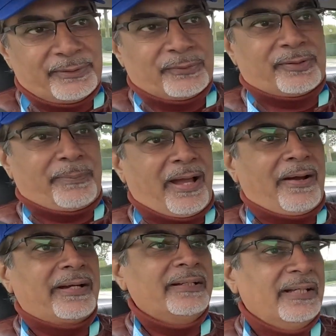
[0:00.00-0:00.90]

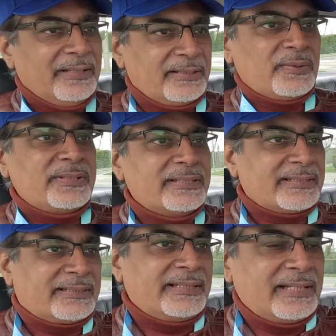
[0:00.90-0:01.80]
horsepower, 0 to
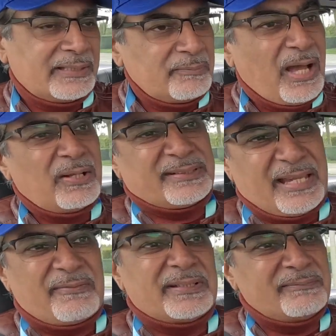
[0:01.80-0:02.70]
60 in about
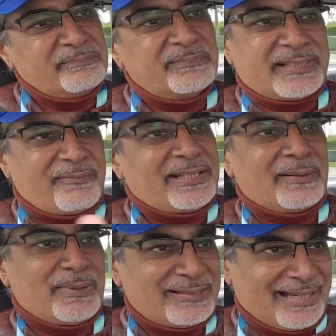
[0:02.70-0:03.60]
seven and
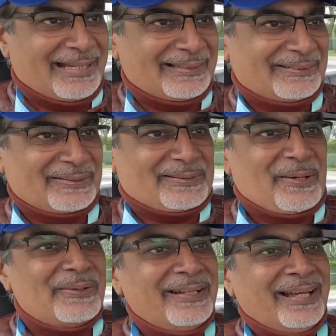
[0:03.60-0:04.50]
a bit seconds or so.